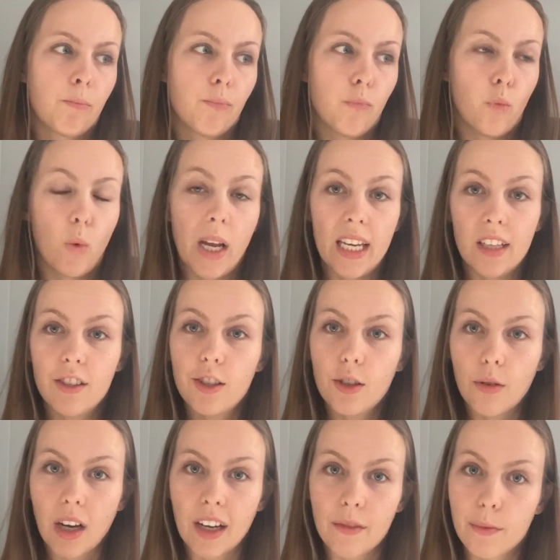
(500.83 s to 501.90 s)
ways you
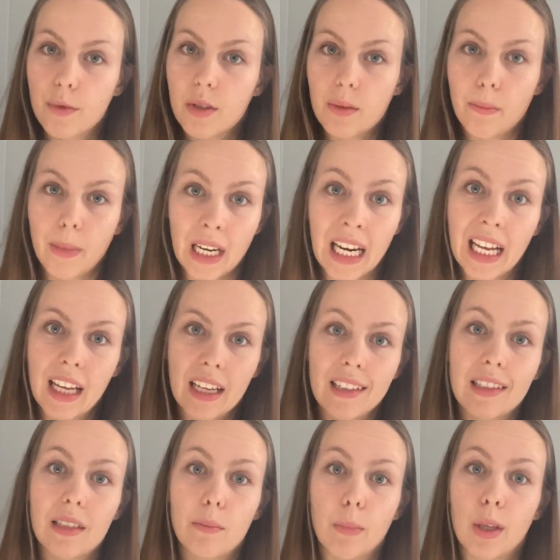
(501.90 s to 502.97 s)
kind of spin it and
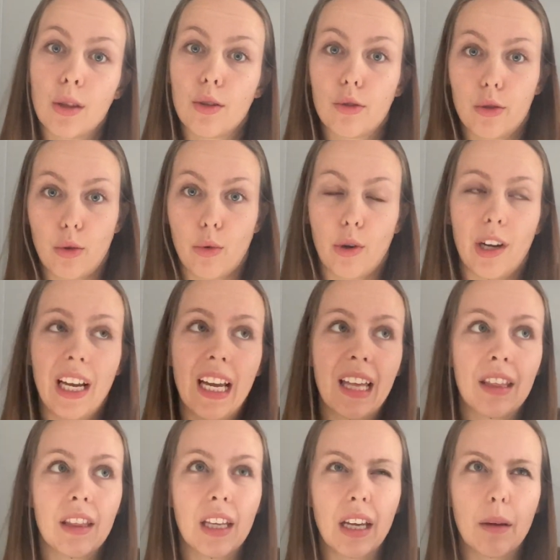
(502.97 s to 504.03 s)
spin the story
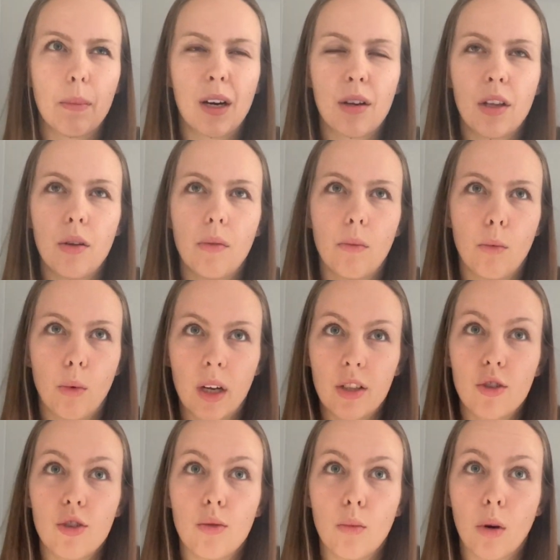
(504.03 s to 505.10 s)
and think about
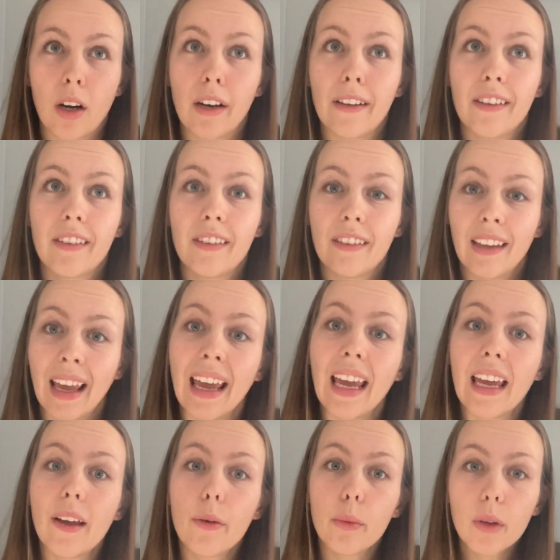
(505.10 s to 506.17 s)
what you want to
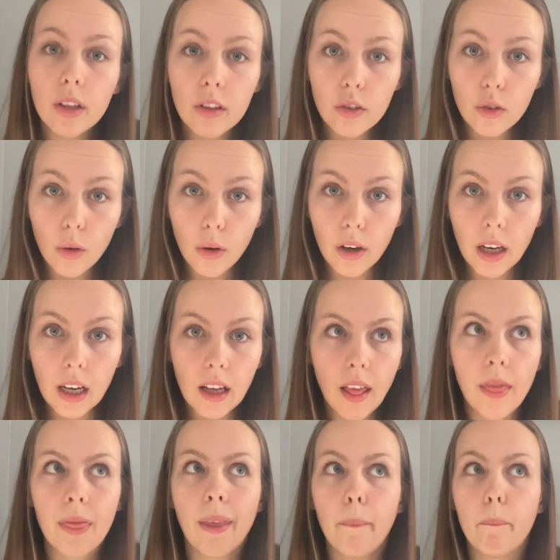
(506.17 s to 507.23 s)
say with a story,
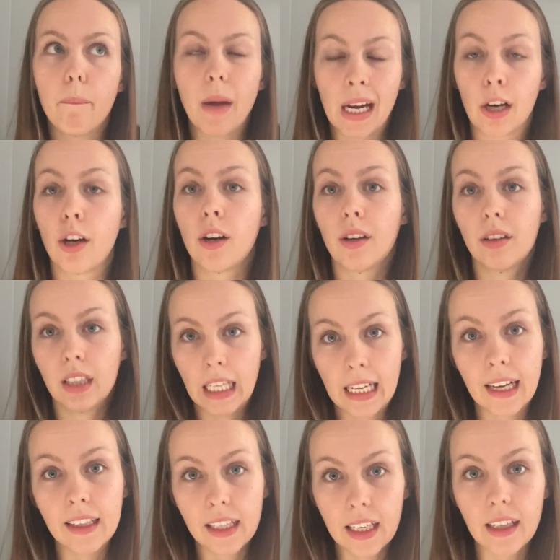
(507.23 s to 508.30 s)
the better the
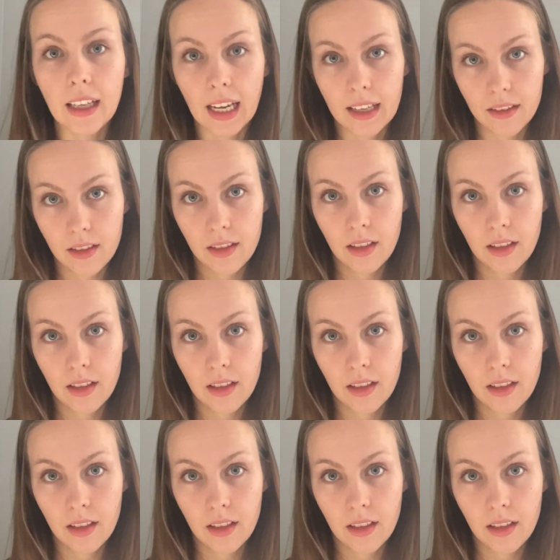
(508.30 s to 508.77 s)
idea gets.